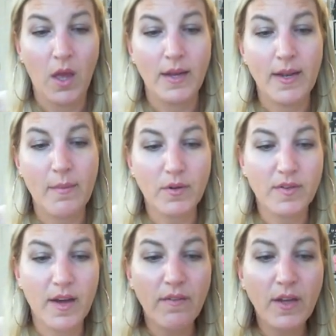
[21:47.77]
Number
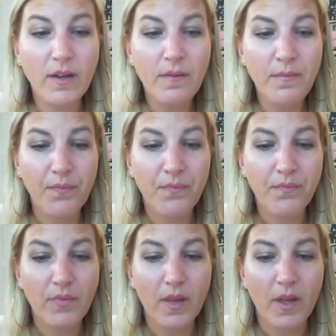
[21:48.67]
7,
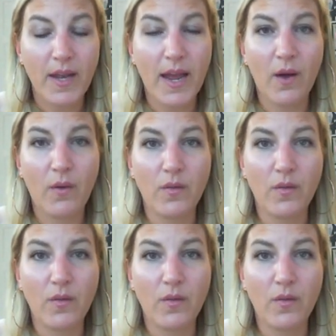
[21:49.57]
now